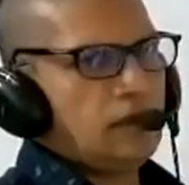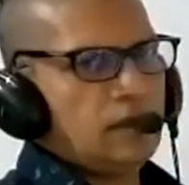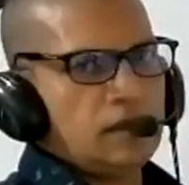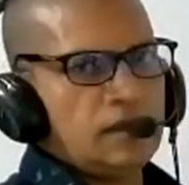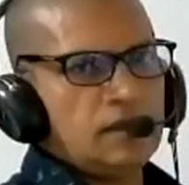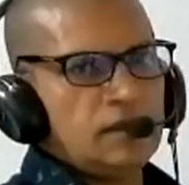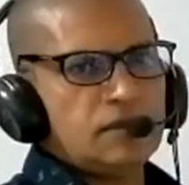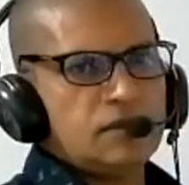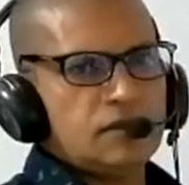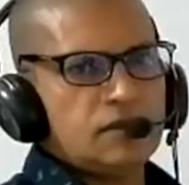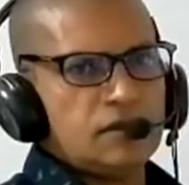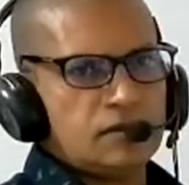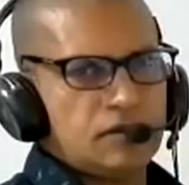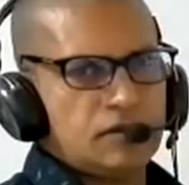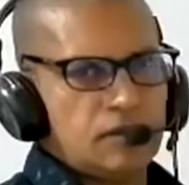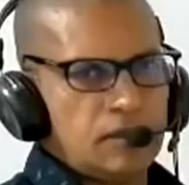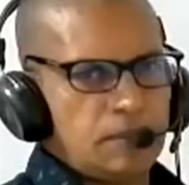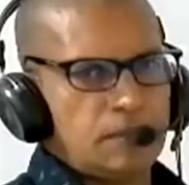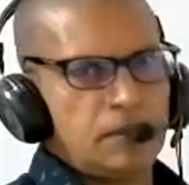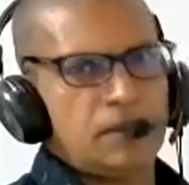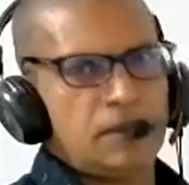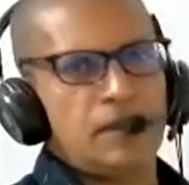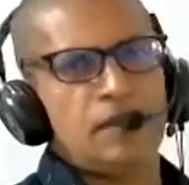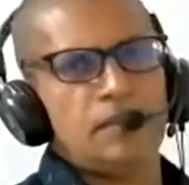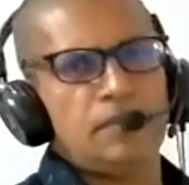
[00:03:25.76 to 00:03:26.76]
is a
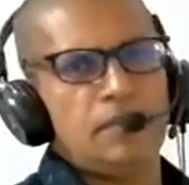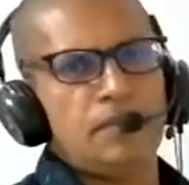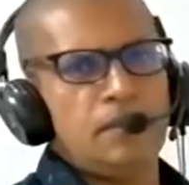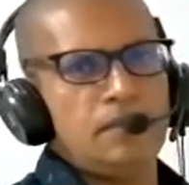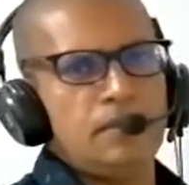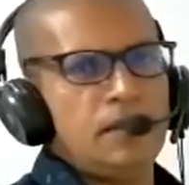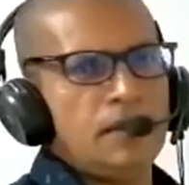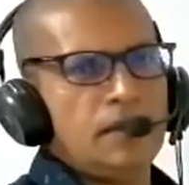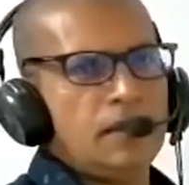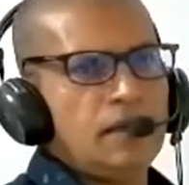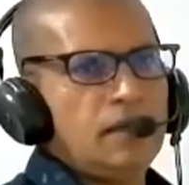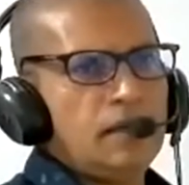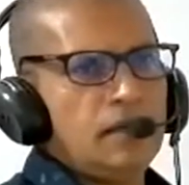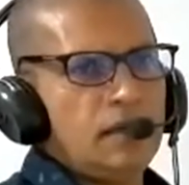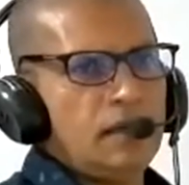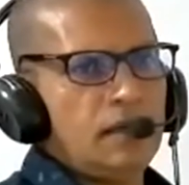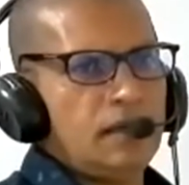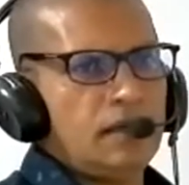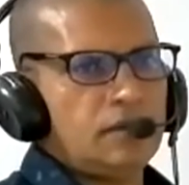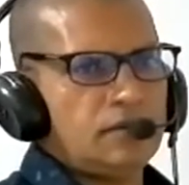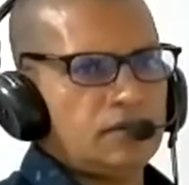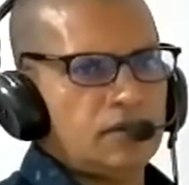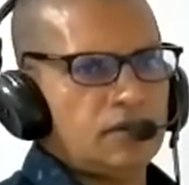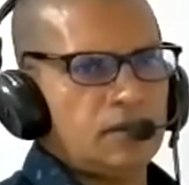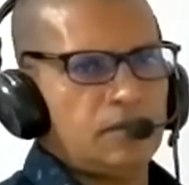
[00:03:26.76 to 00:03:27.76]
separate memory and
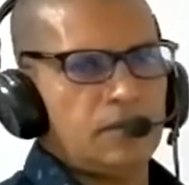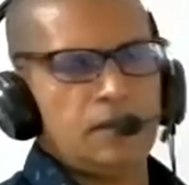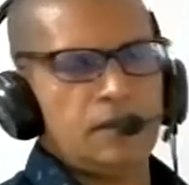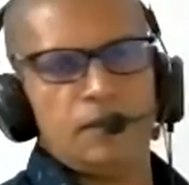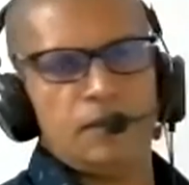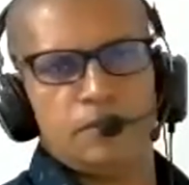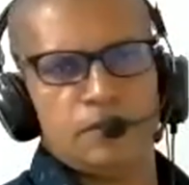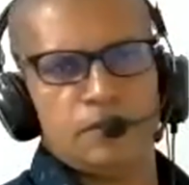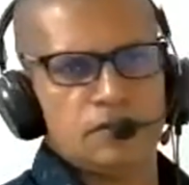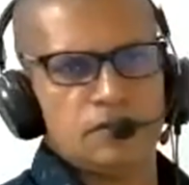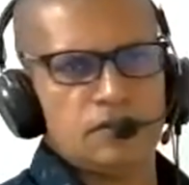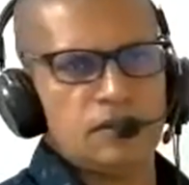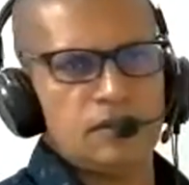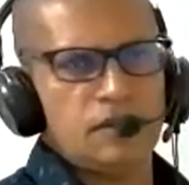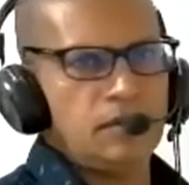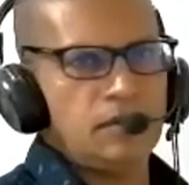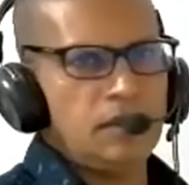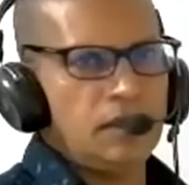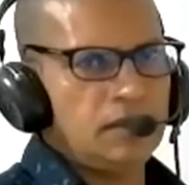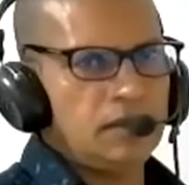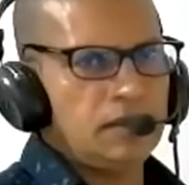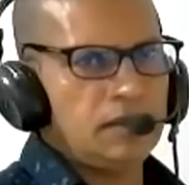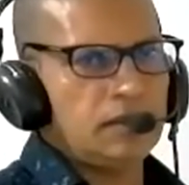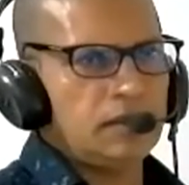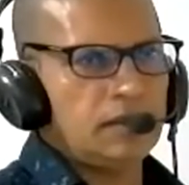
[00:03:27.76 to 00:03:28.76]
a separate processing
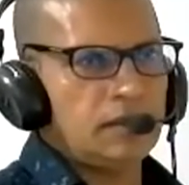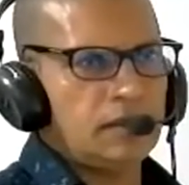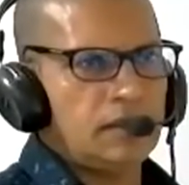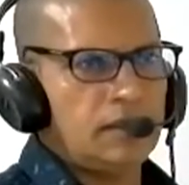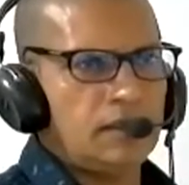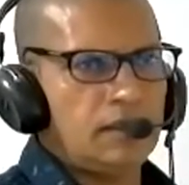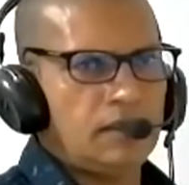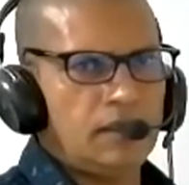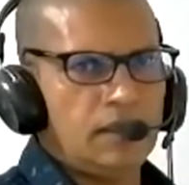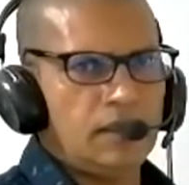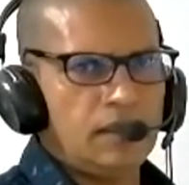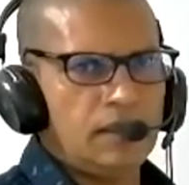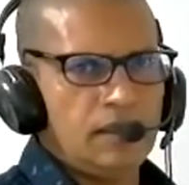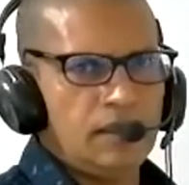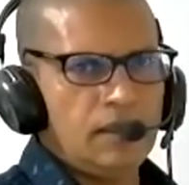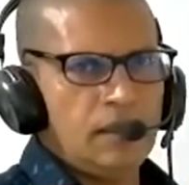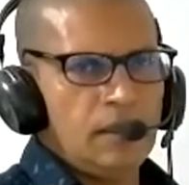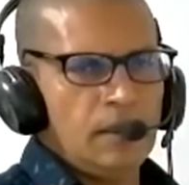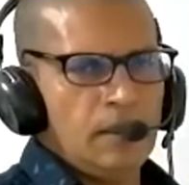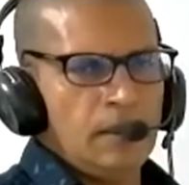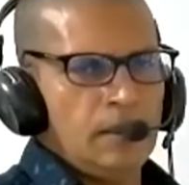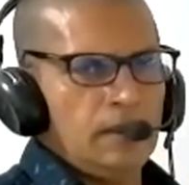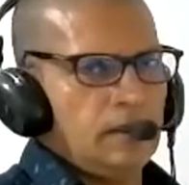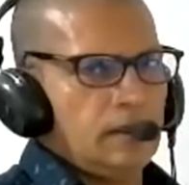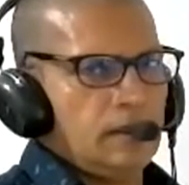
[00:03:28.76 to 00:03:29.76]
unit in the
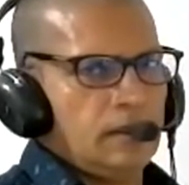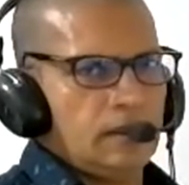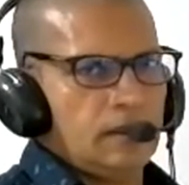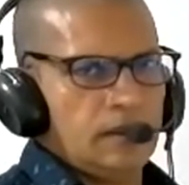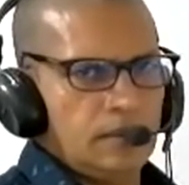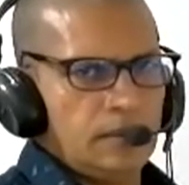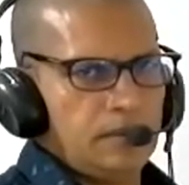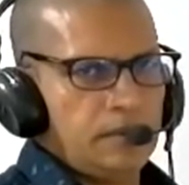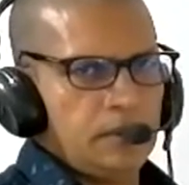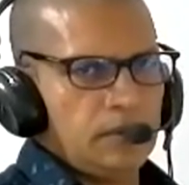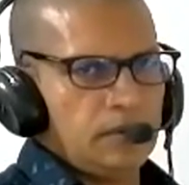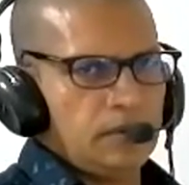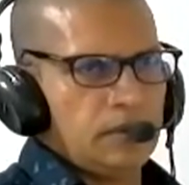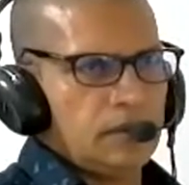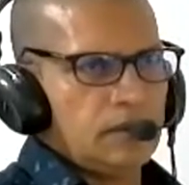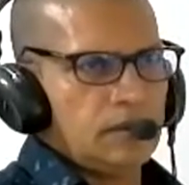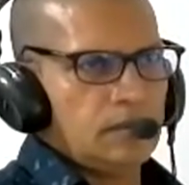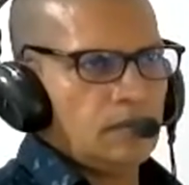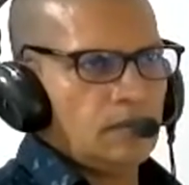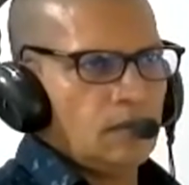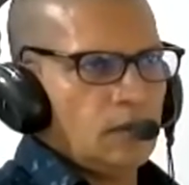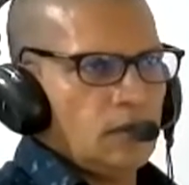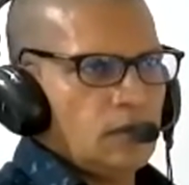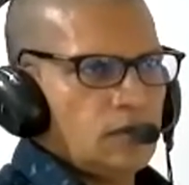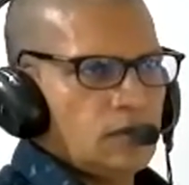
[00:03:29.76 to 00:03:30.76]
computer.
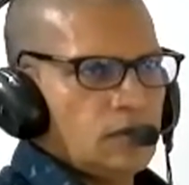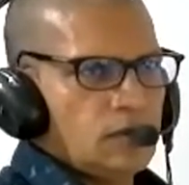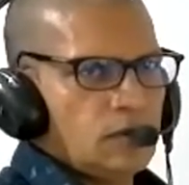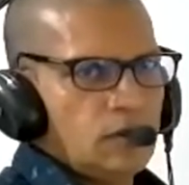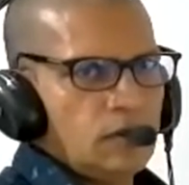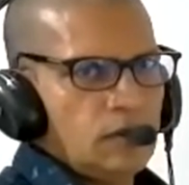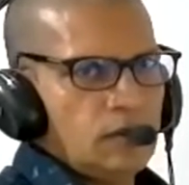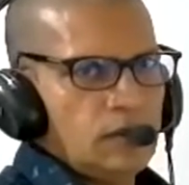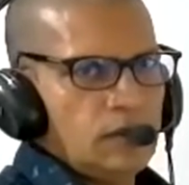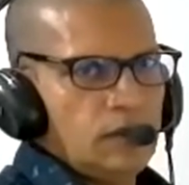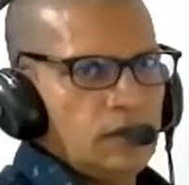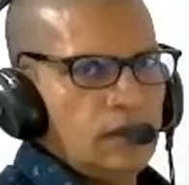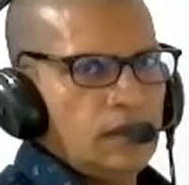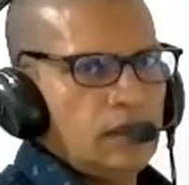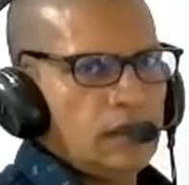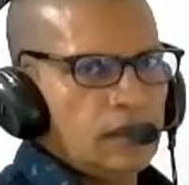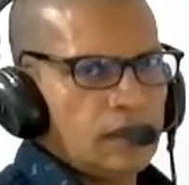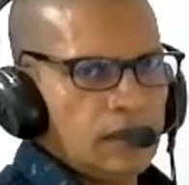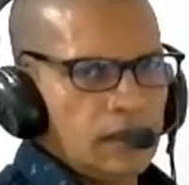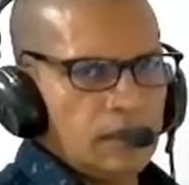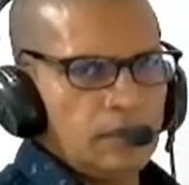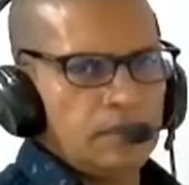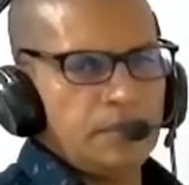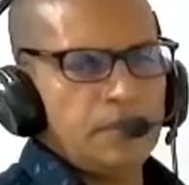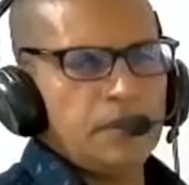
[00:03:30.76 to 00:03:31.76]
So in a
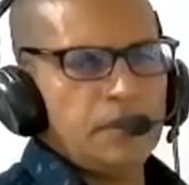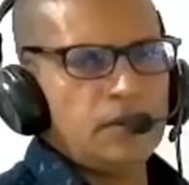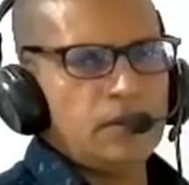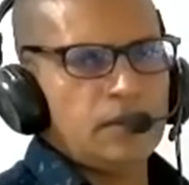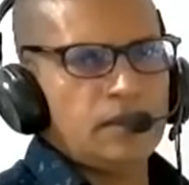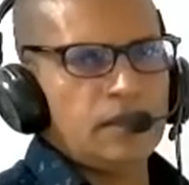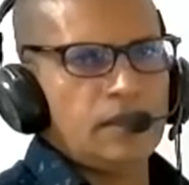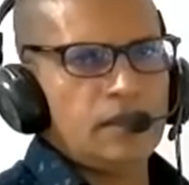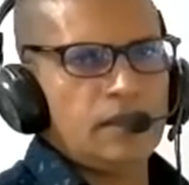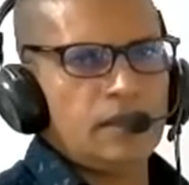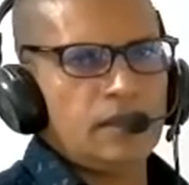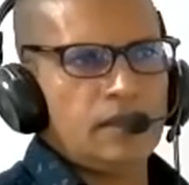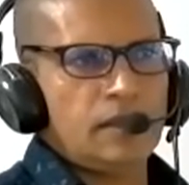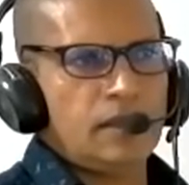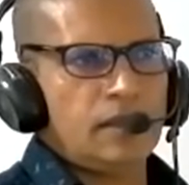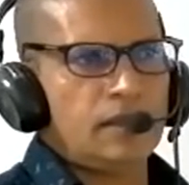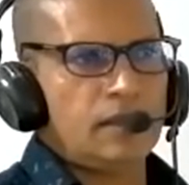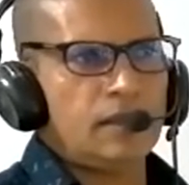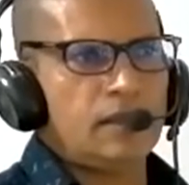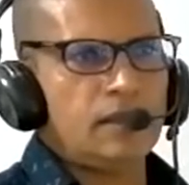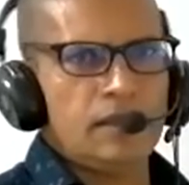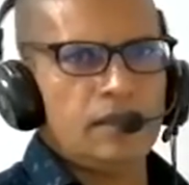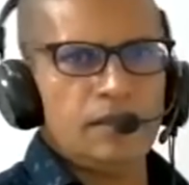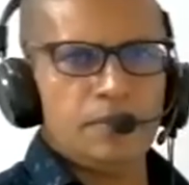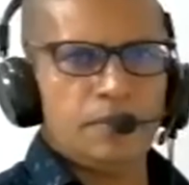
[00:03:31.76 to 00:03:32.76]
computer, there
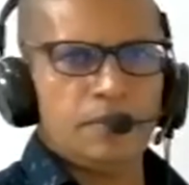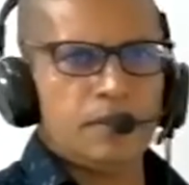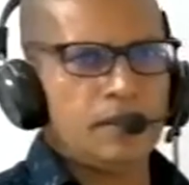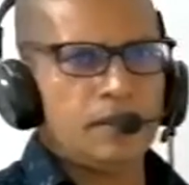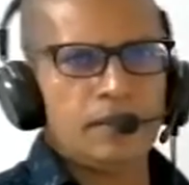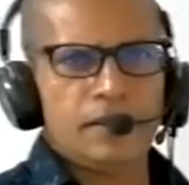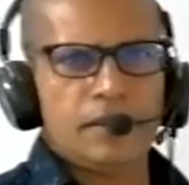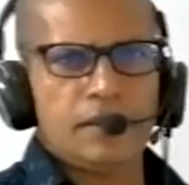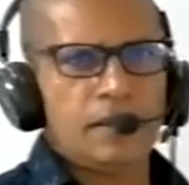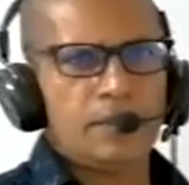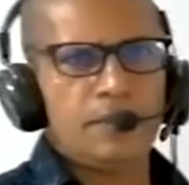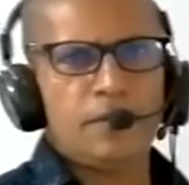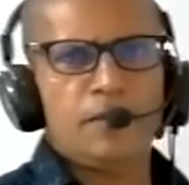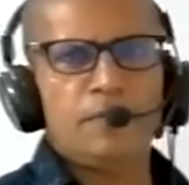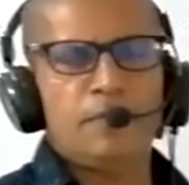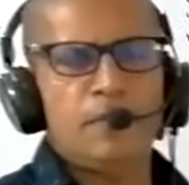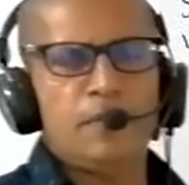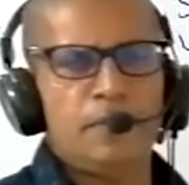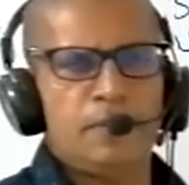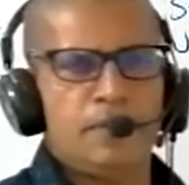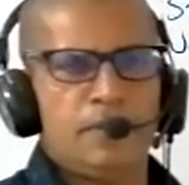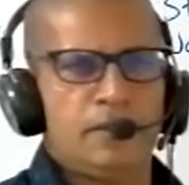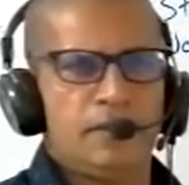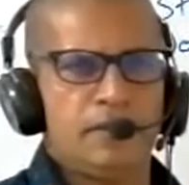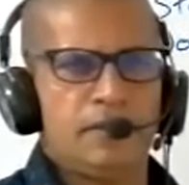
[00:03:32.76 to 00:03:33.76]
are different type of
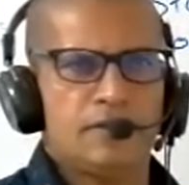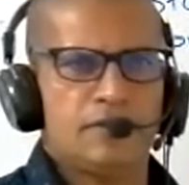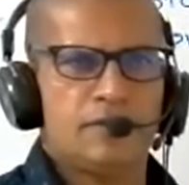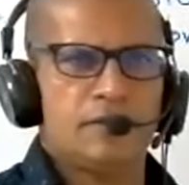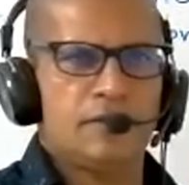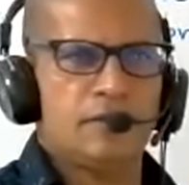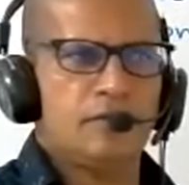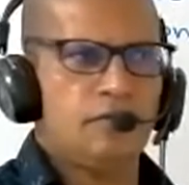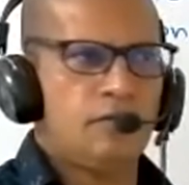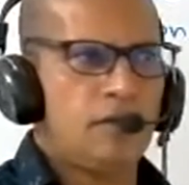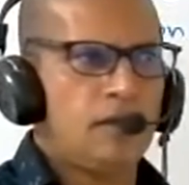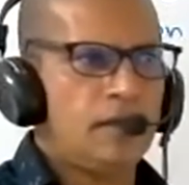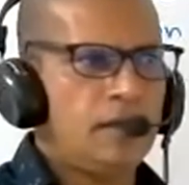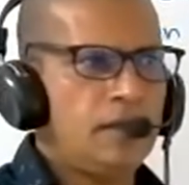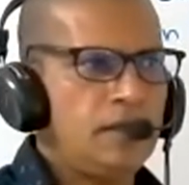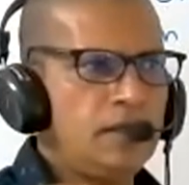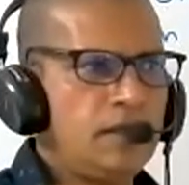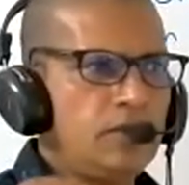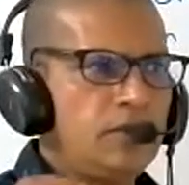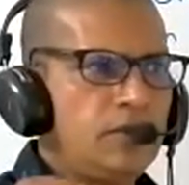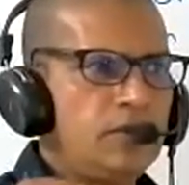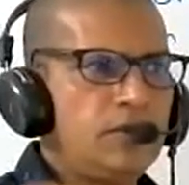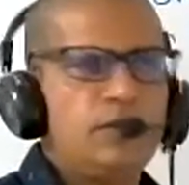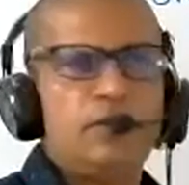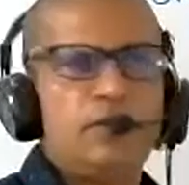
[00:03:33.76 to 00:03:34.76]
memories. Why
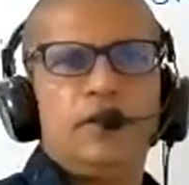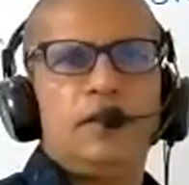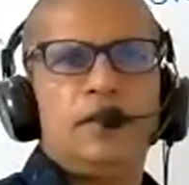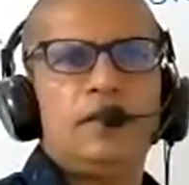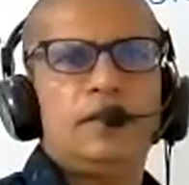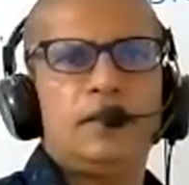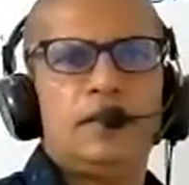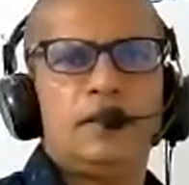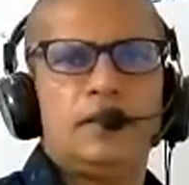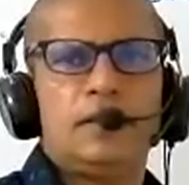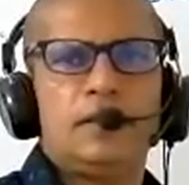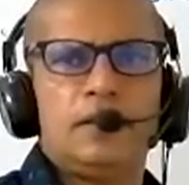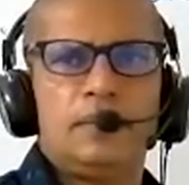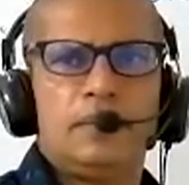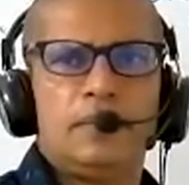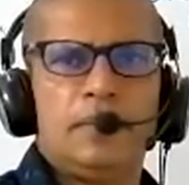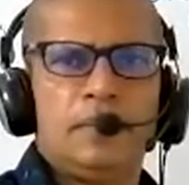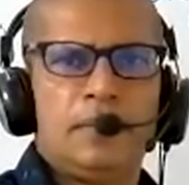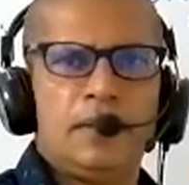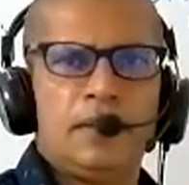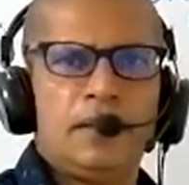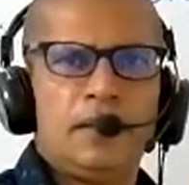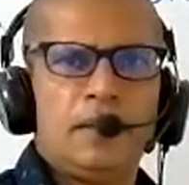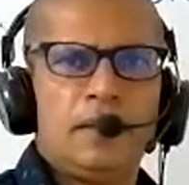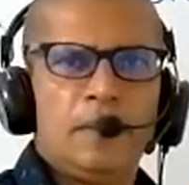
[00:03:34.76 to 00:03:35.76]
do you need the
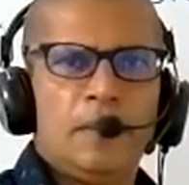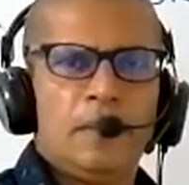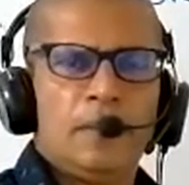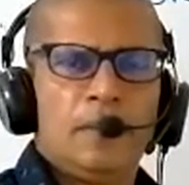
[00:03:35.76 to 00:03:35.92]
memory?